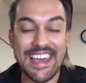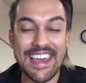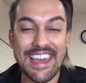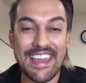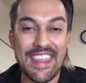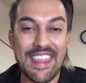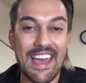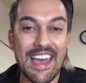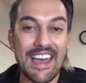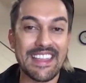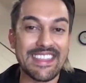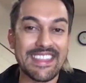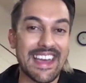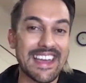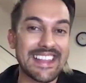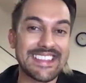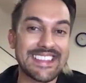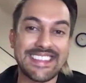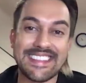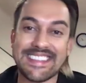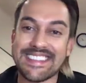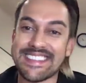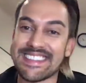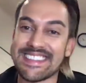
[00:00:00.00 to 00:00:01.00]
yeah, and that,
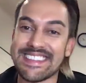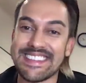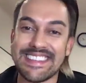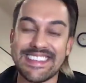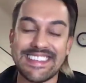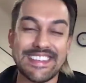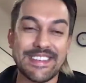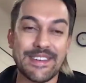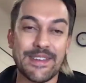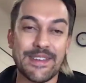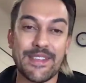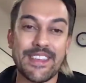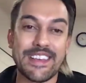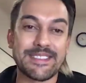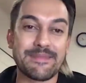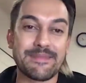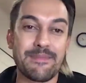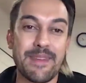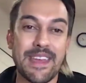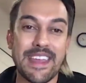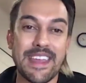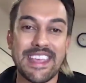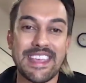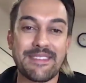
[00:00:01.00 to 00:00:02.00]
that's, you know,
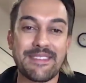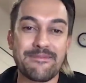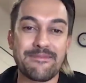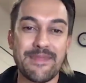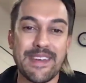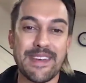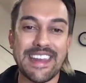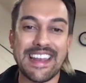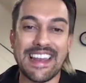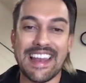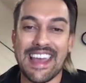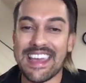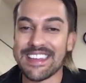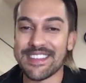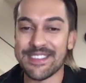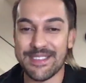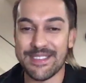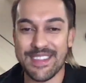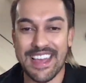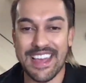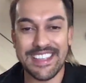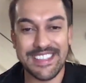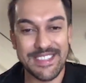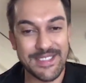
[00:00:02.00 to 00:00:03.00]
there's many, many
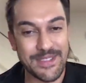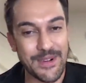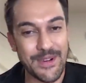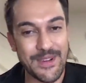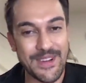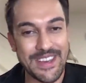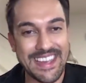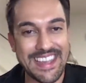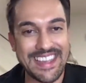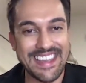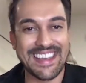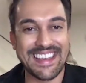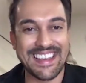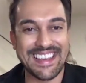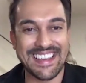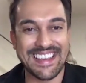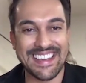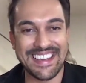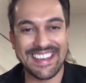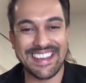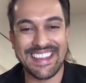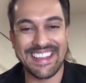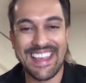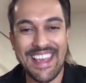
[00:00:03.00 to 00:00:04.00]
layers to that story
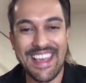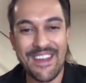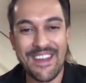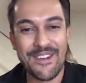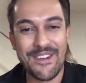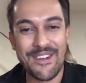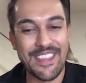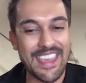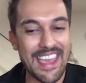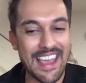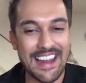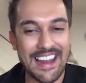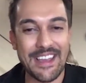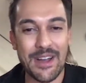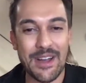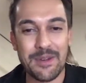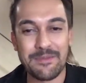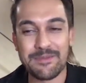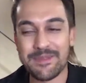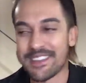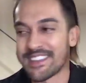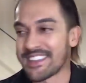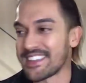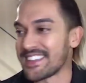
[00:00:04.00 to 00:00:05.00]
with
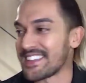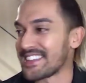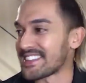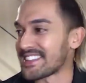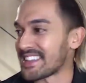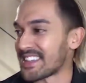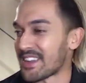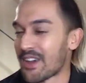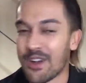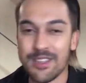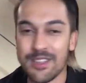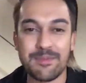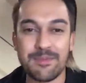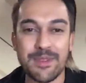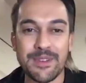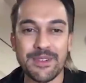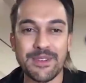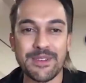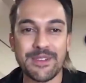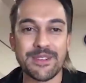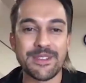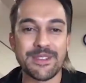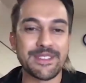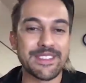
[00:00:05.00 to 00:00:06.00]
helicopters and
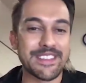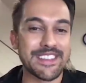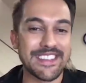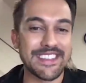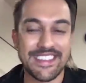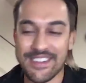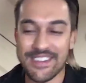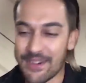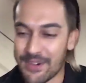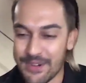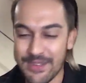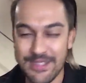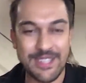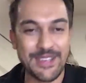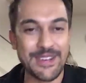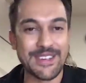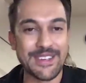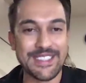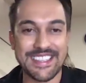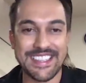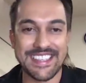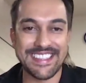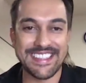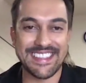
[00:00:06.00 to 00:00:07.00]
hospitals and all
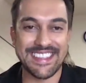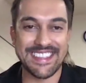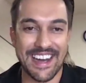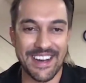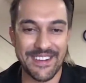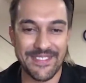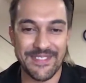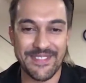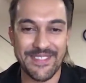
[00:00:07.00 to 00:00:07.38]
sorts of stuff.